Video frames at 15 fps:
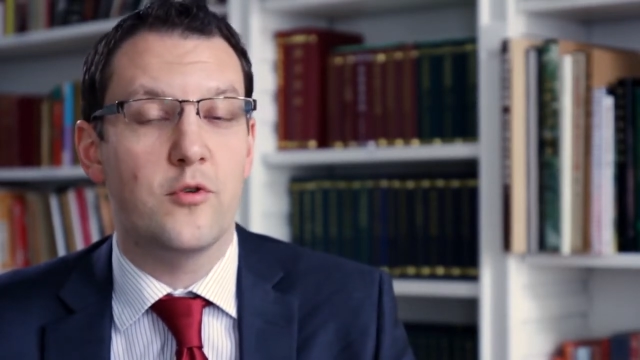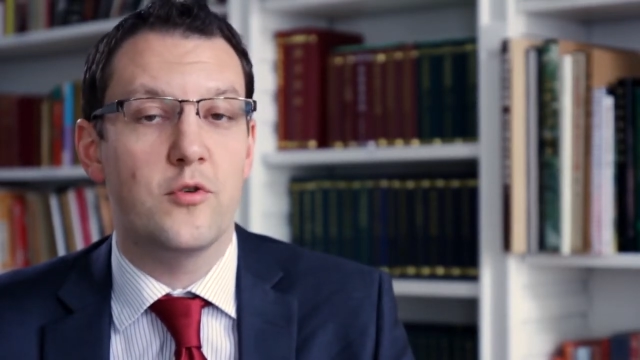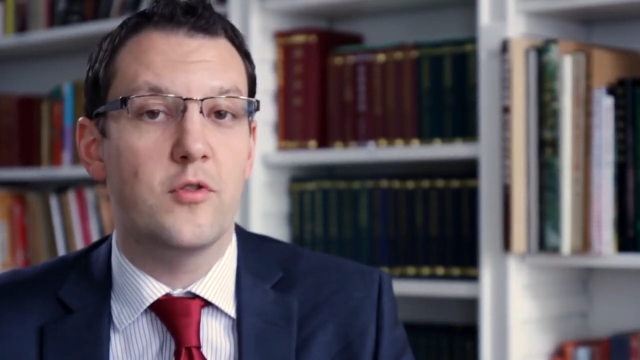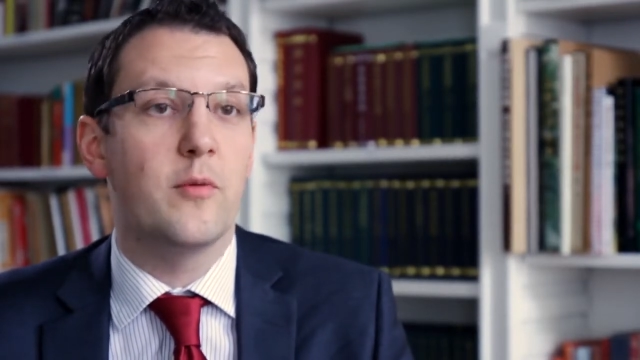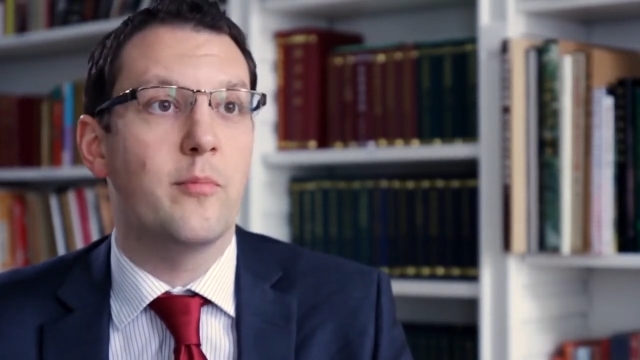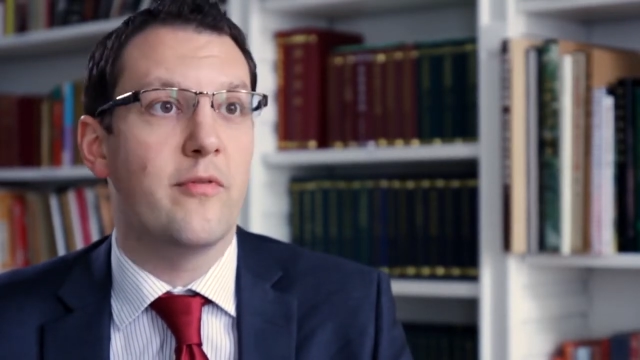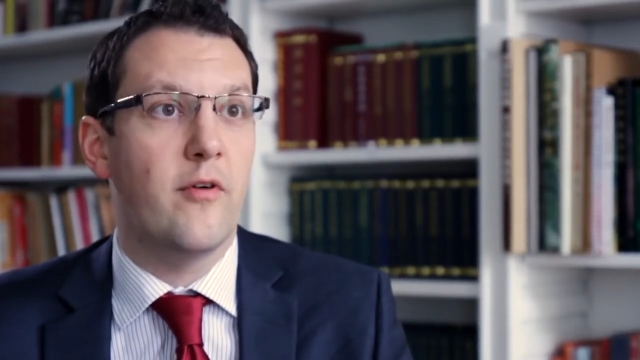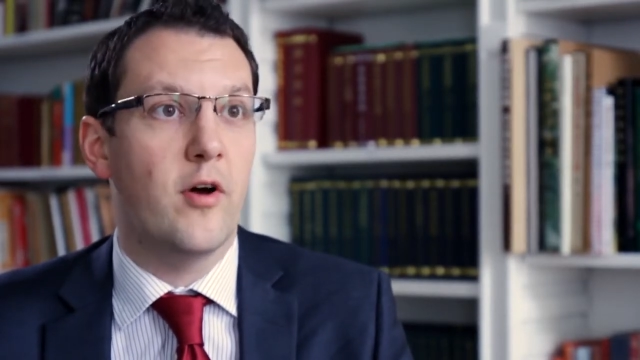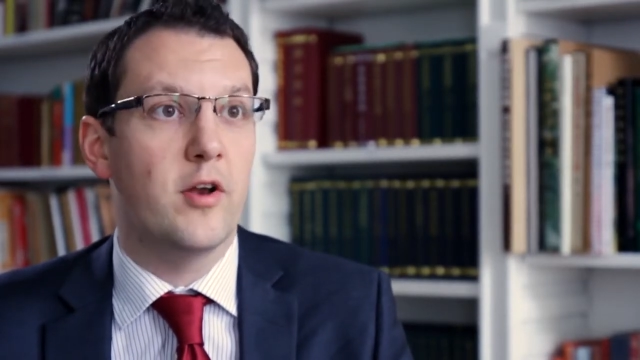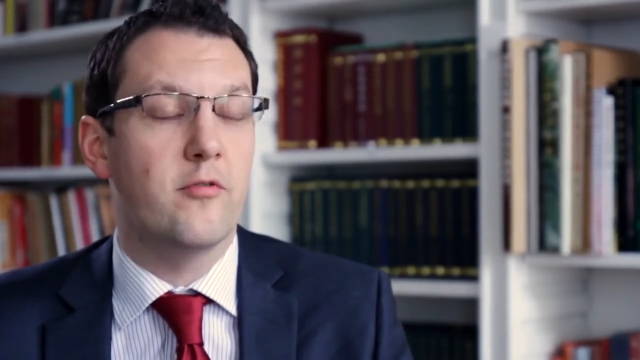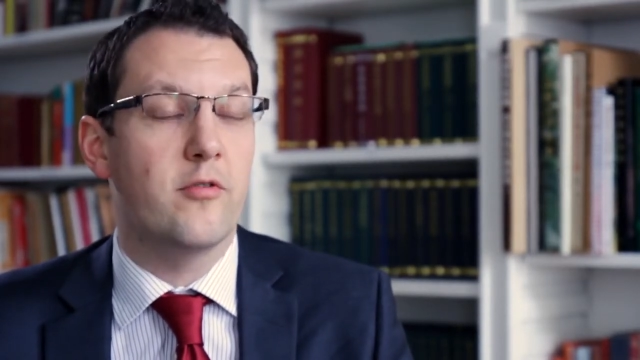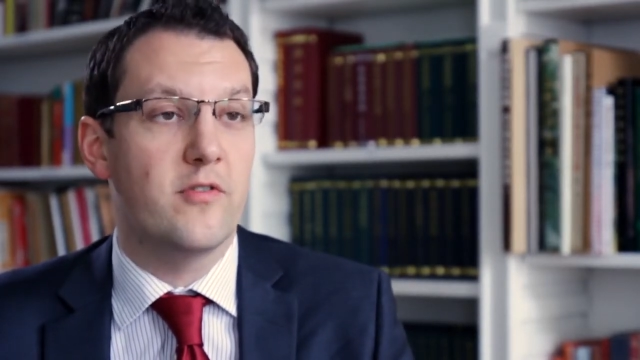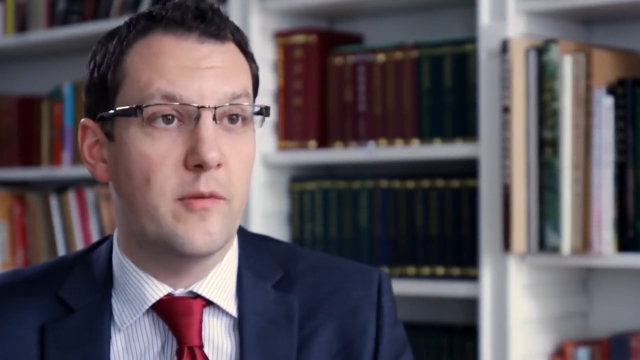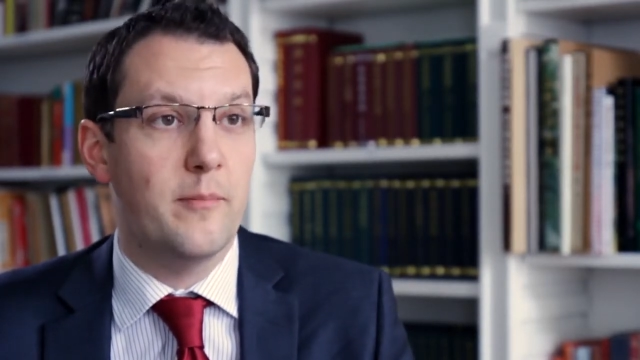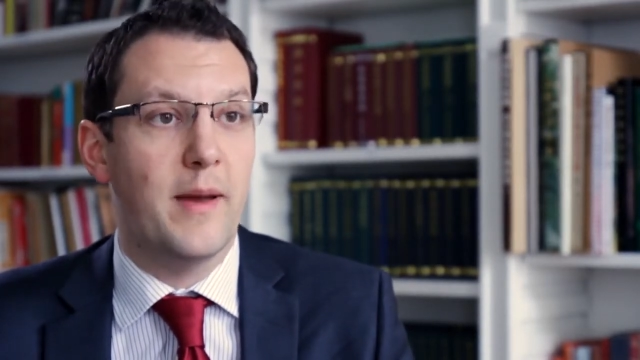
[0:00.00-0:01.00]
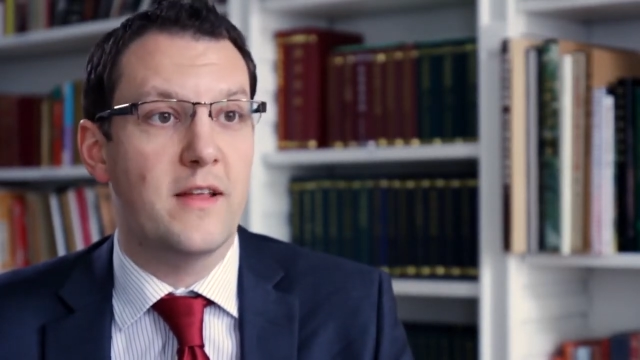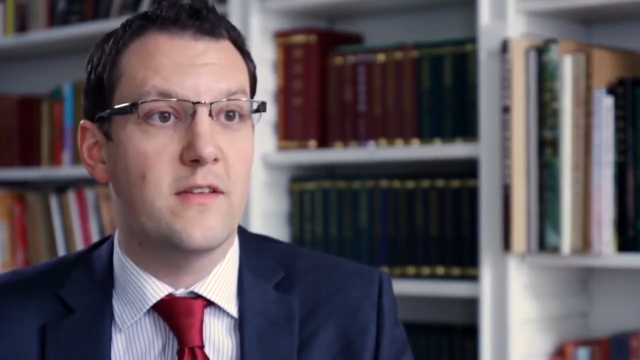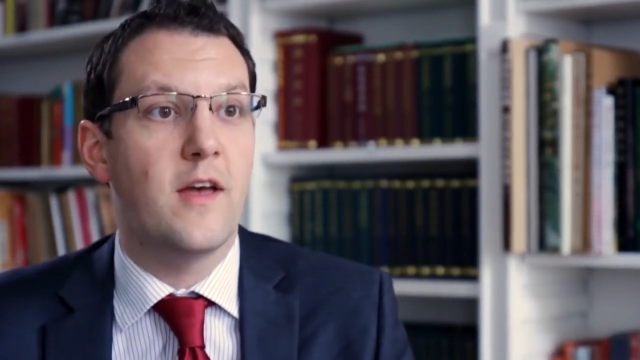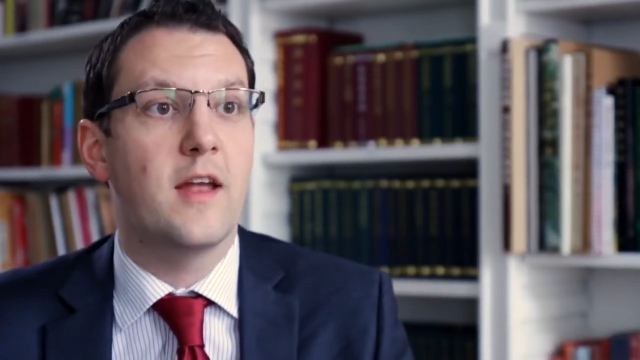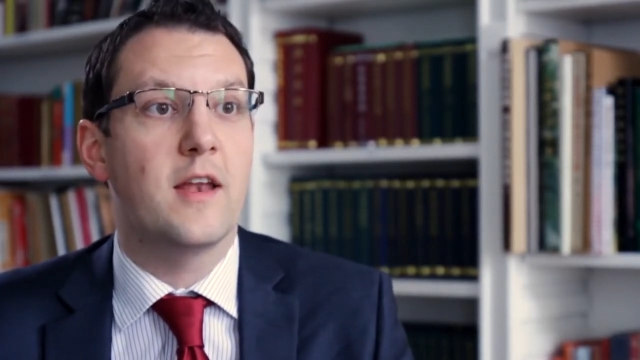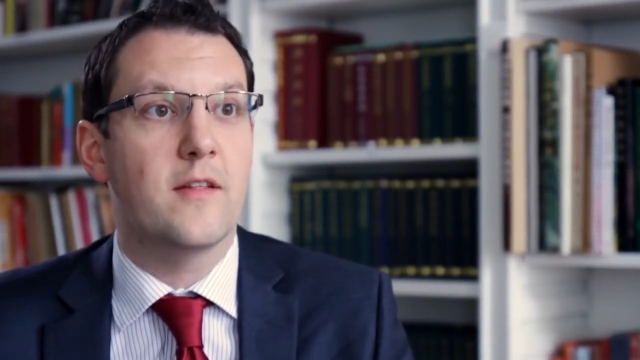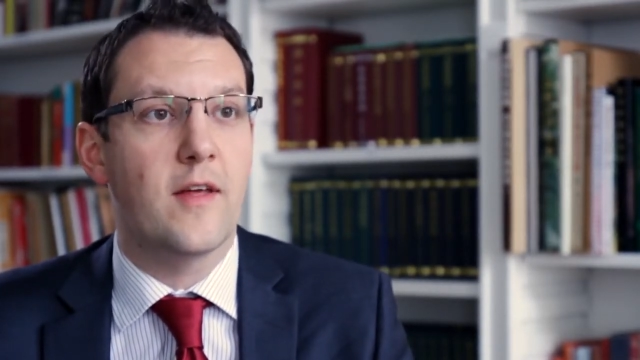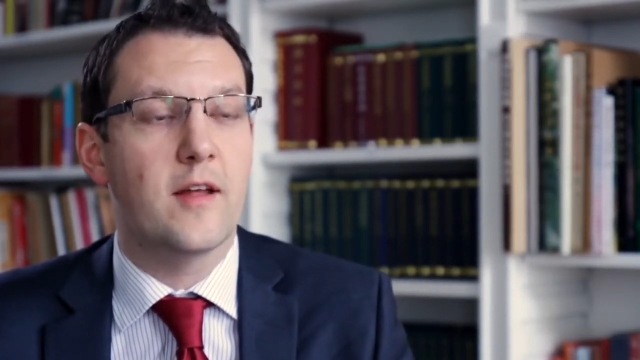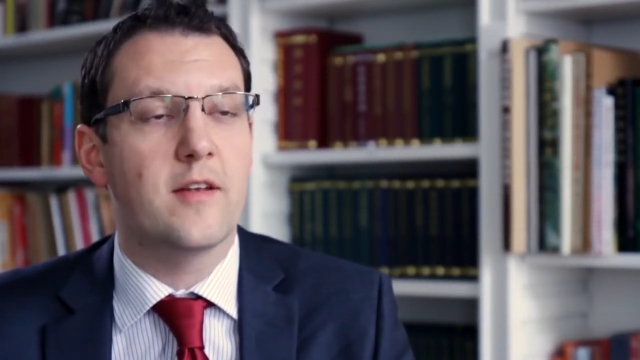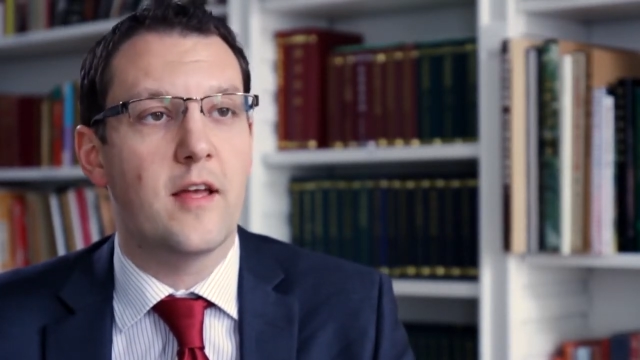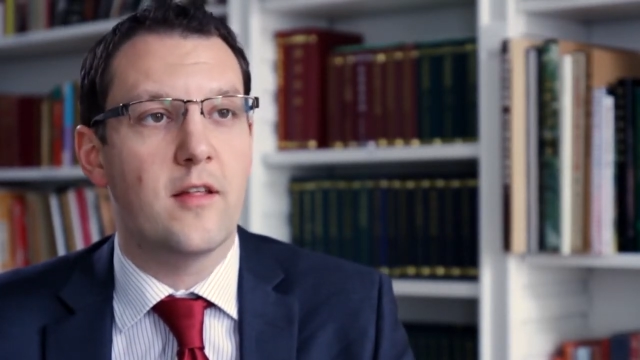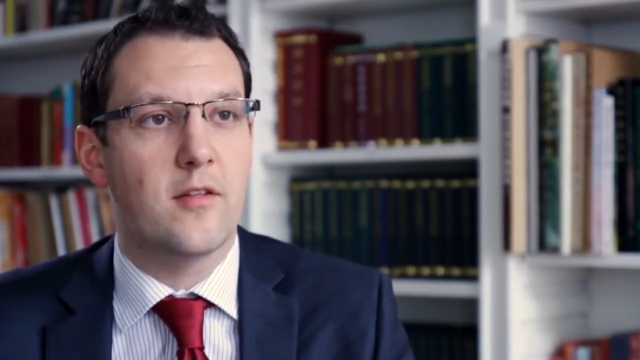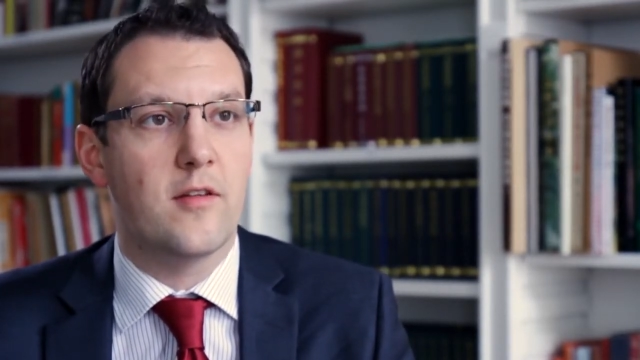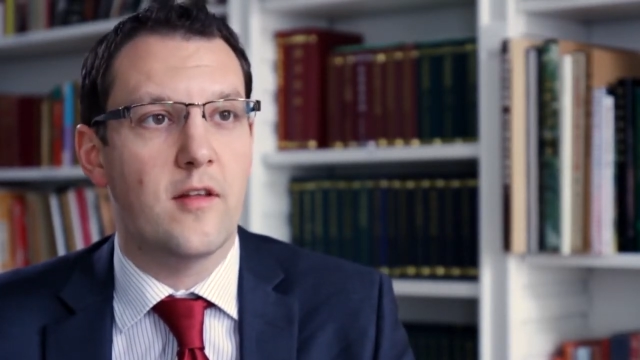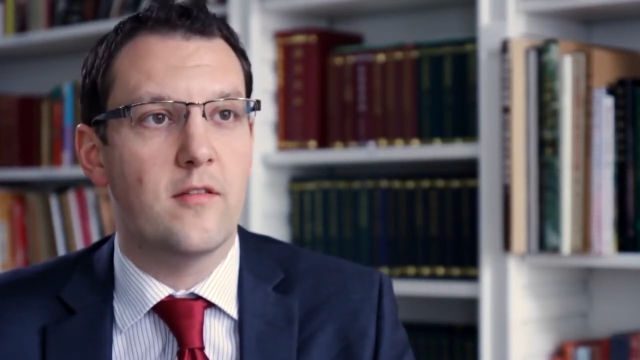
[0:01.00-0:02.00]
good the provider is at maintaining that
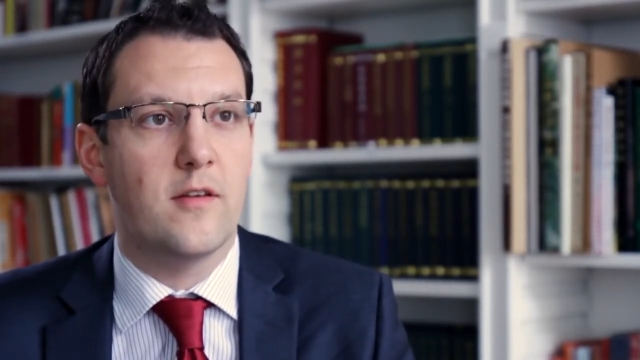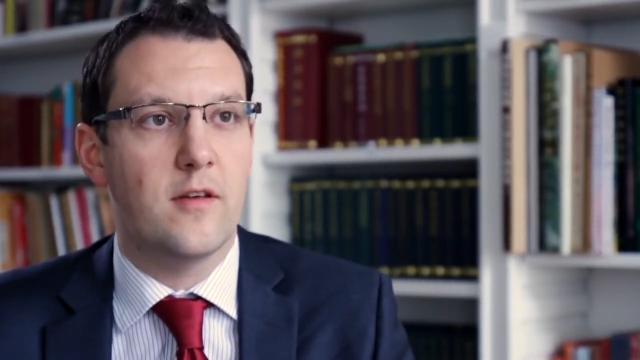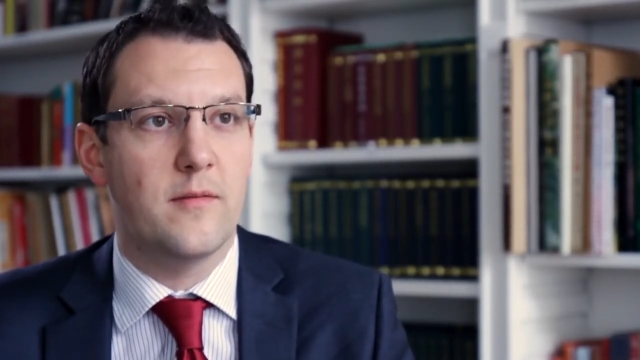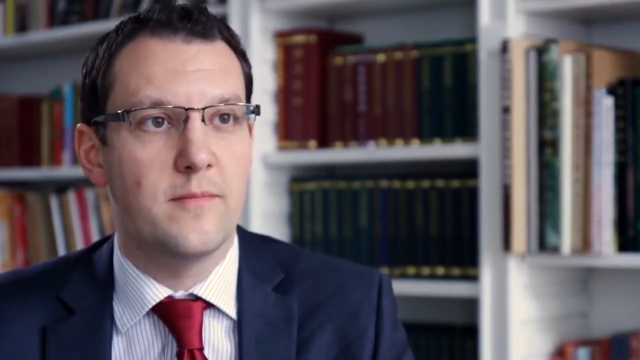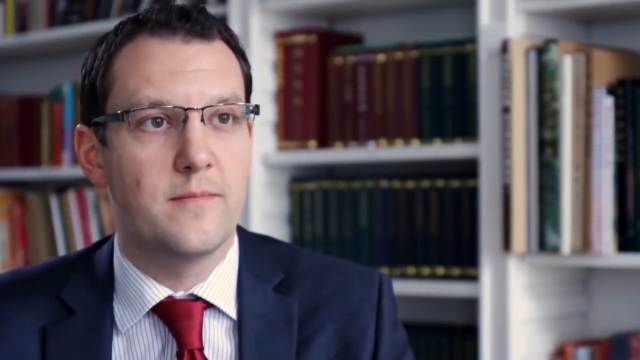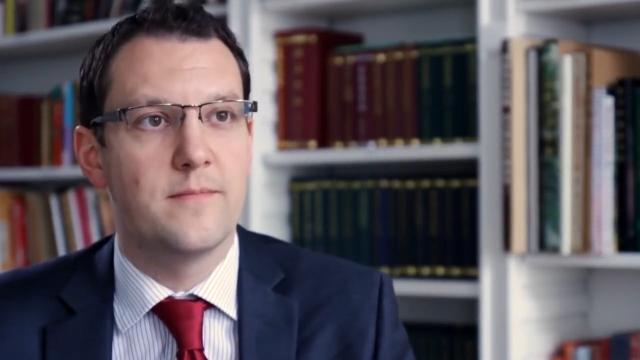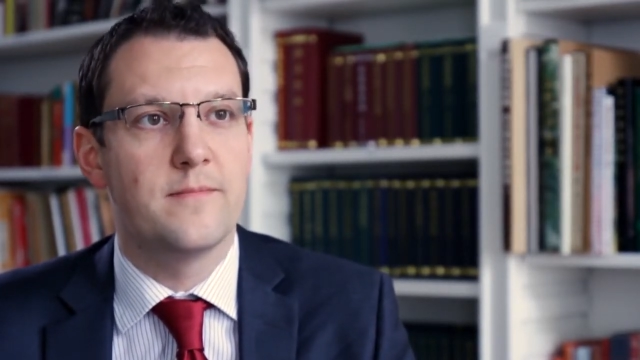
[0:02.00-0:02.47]
data center.